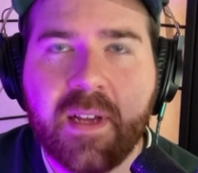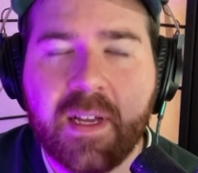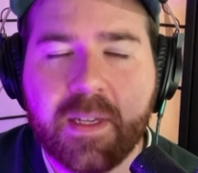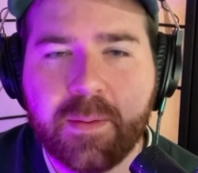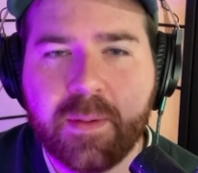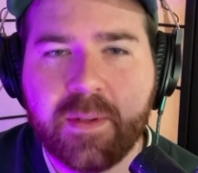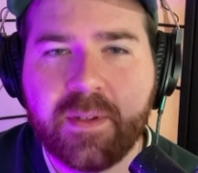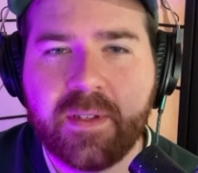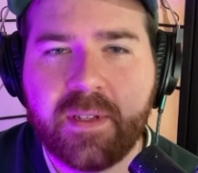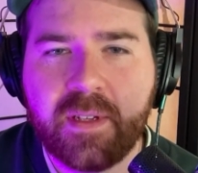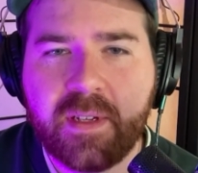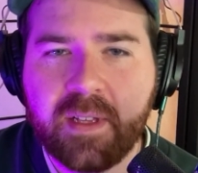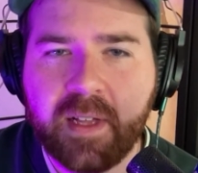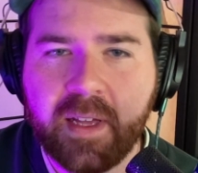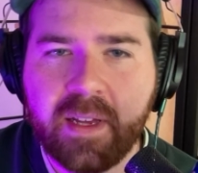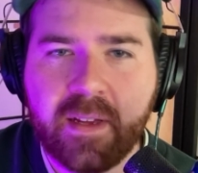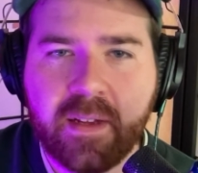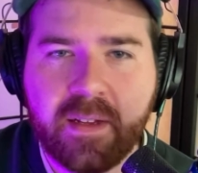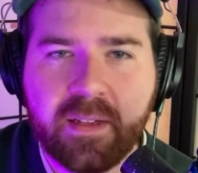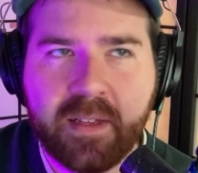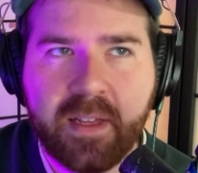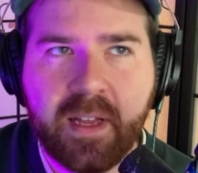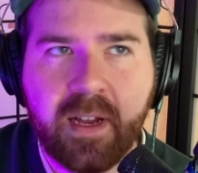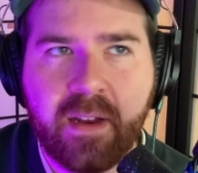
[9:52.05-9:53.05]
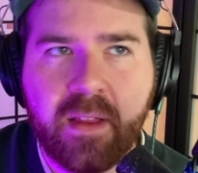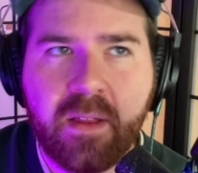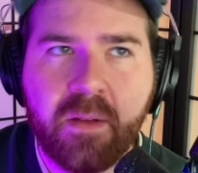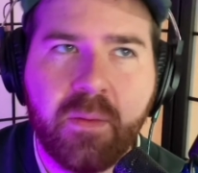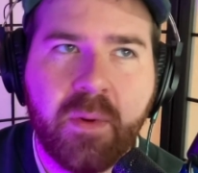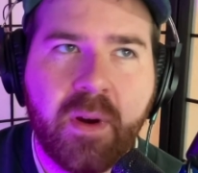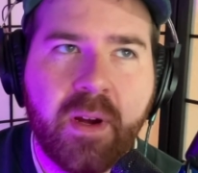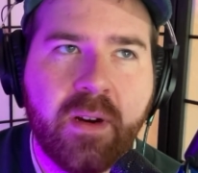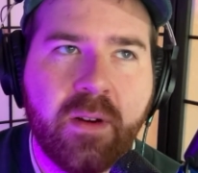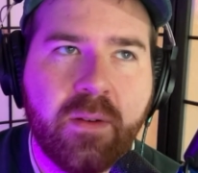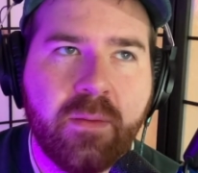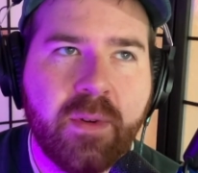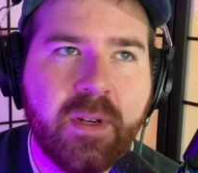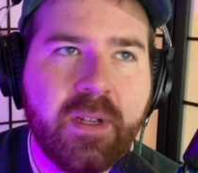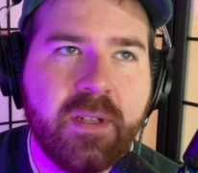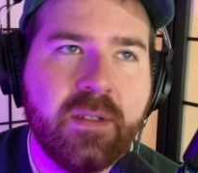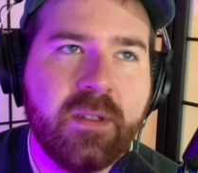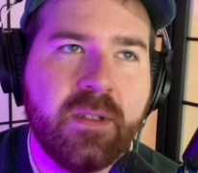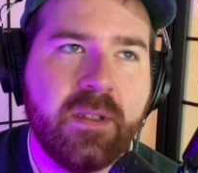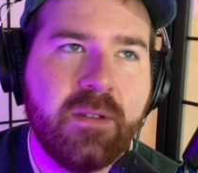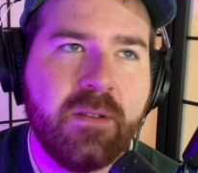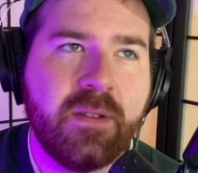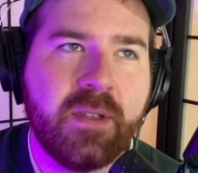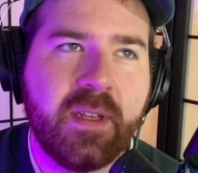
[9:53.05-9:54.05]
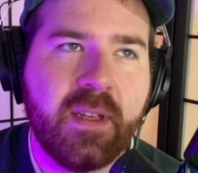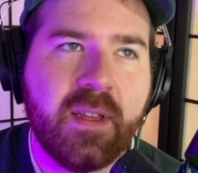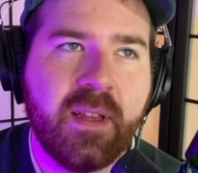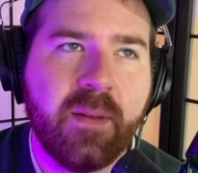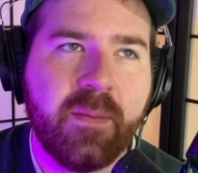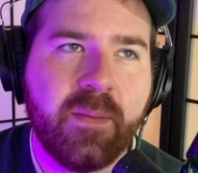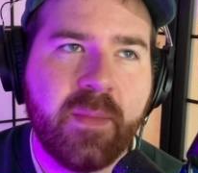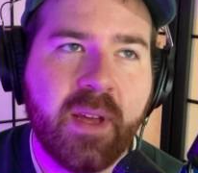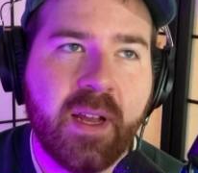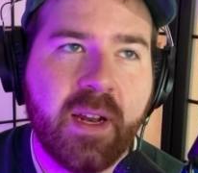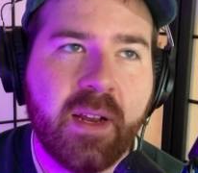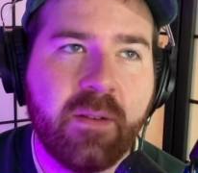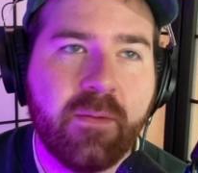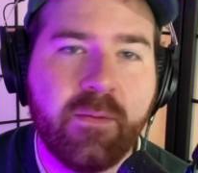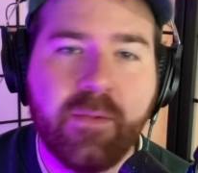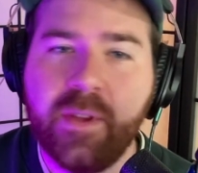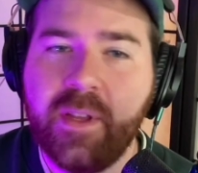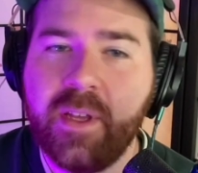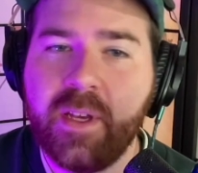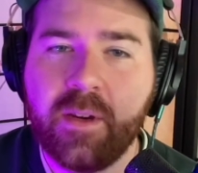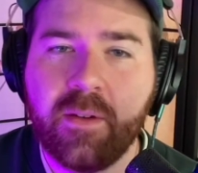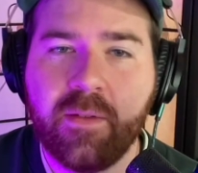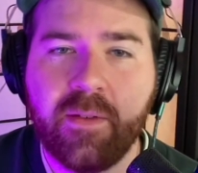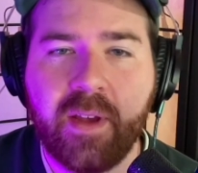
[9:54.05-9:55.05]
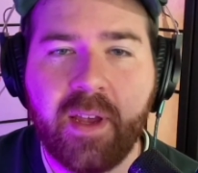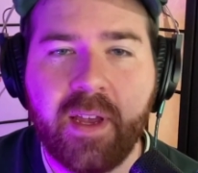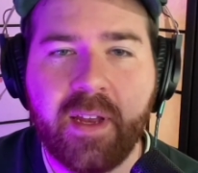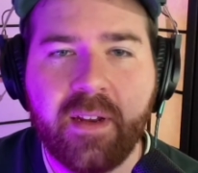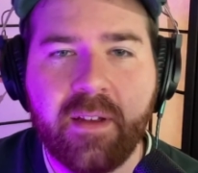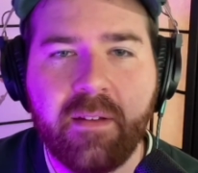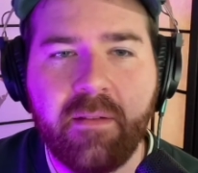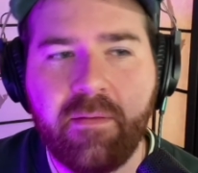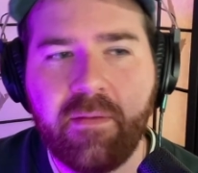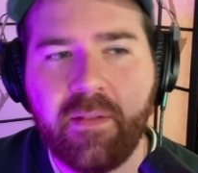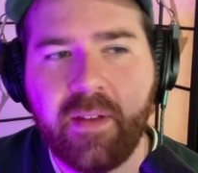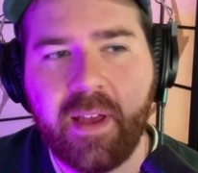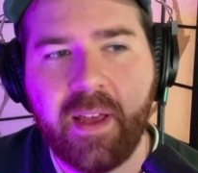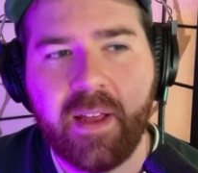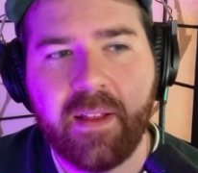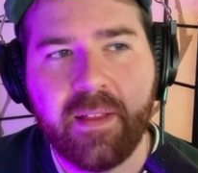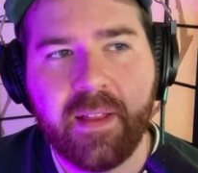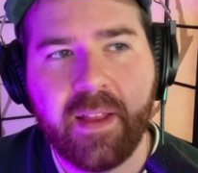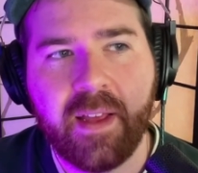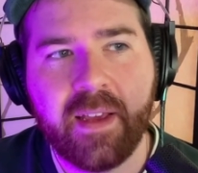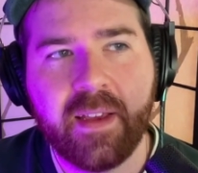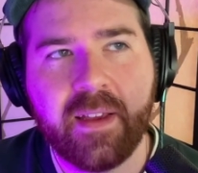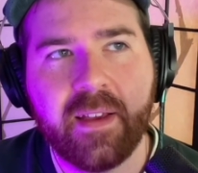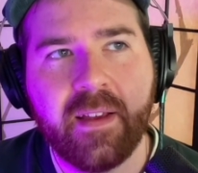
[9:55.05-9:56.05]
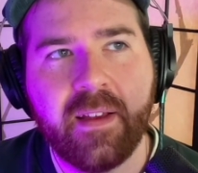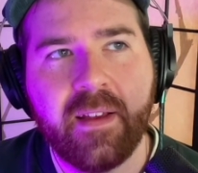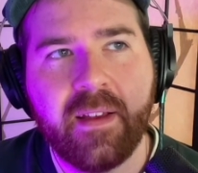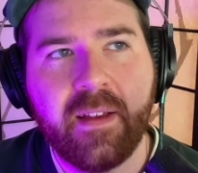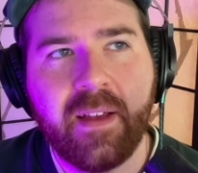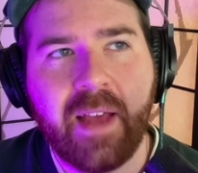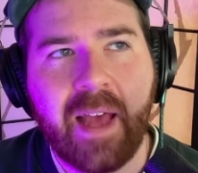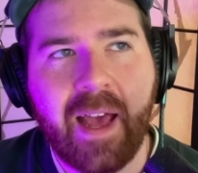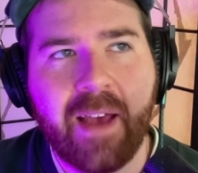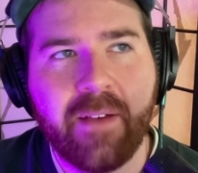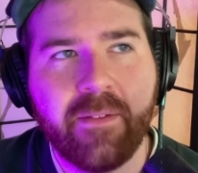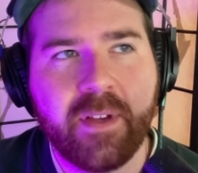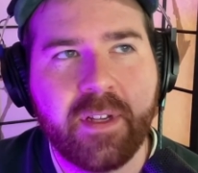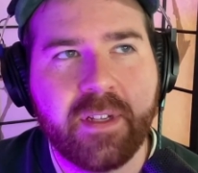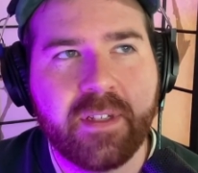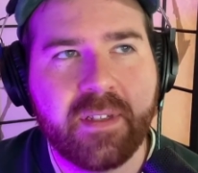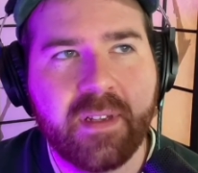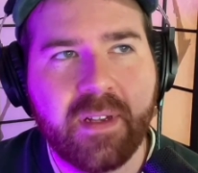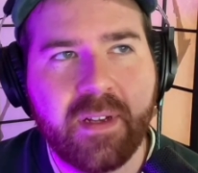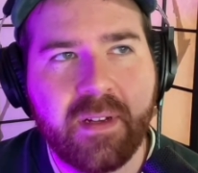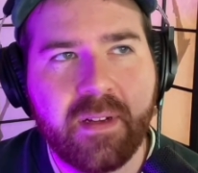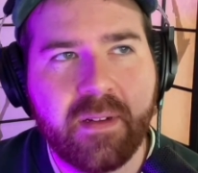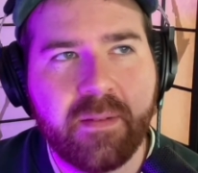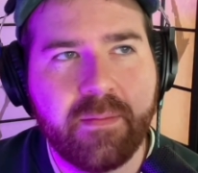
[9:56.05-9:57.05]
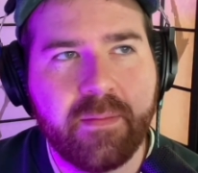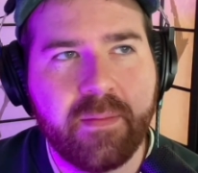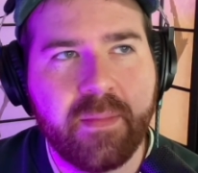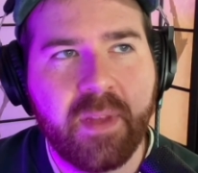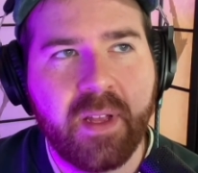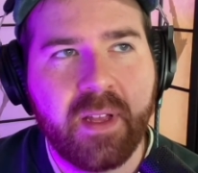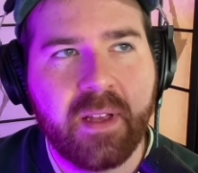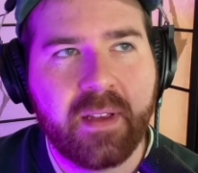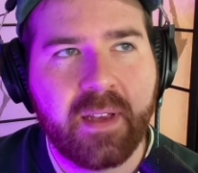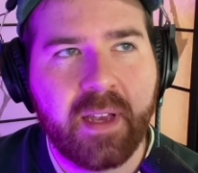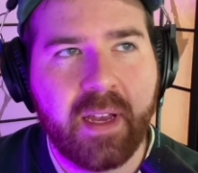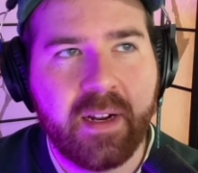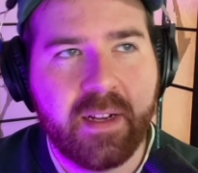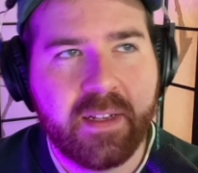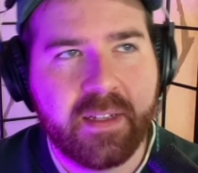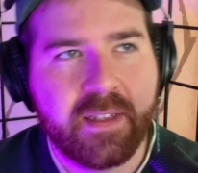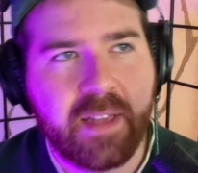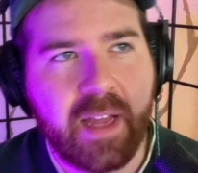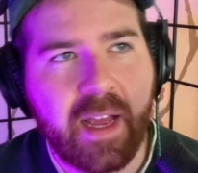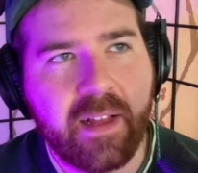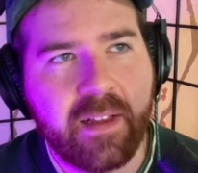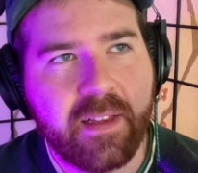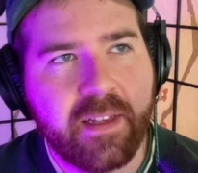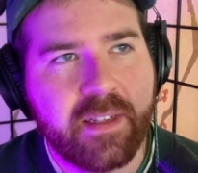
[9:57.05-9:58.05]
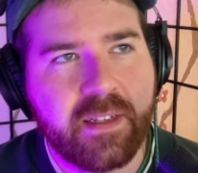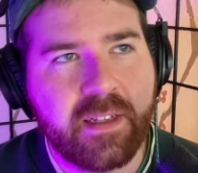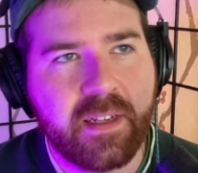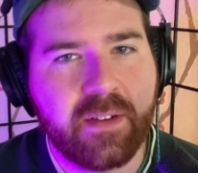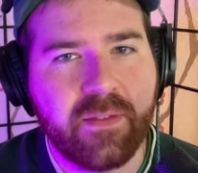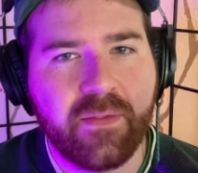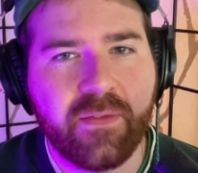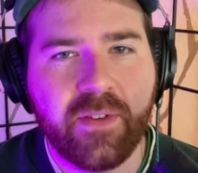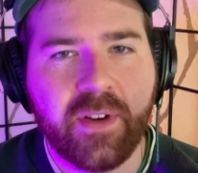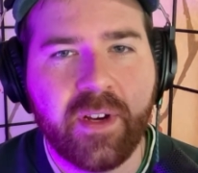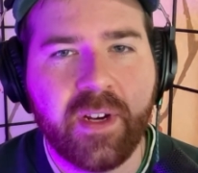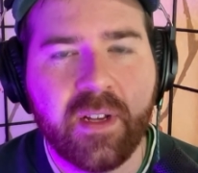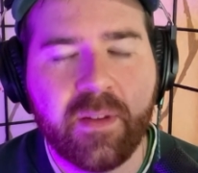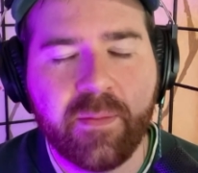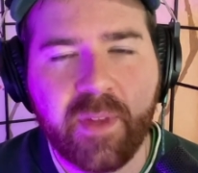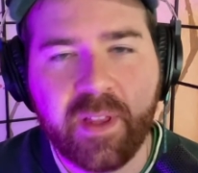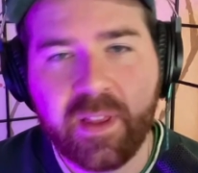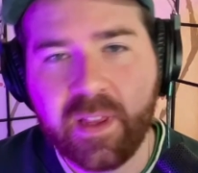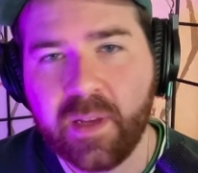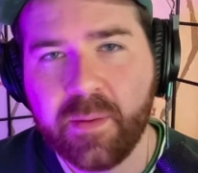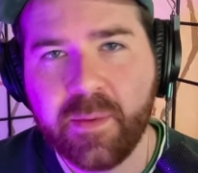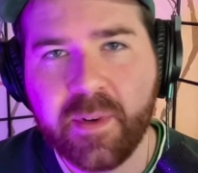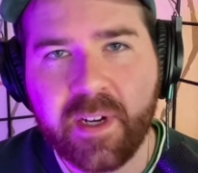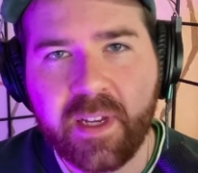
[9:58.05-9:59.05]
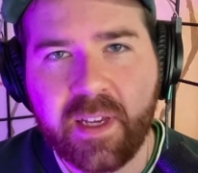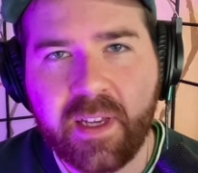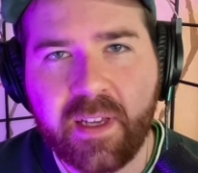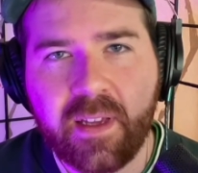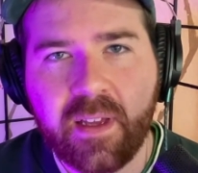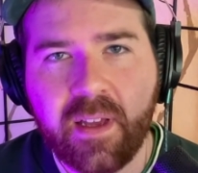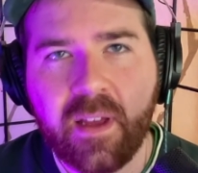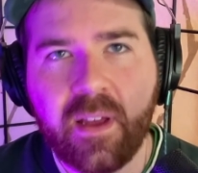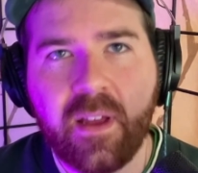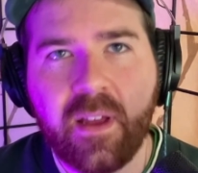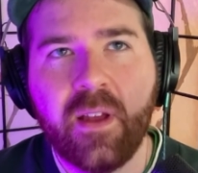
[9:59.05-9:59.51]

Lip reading: especially like a lot of the Wano ones, you see them getting really creative and like having some kind of stylistic freedom and liberty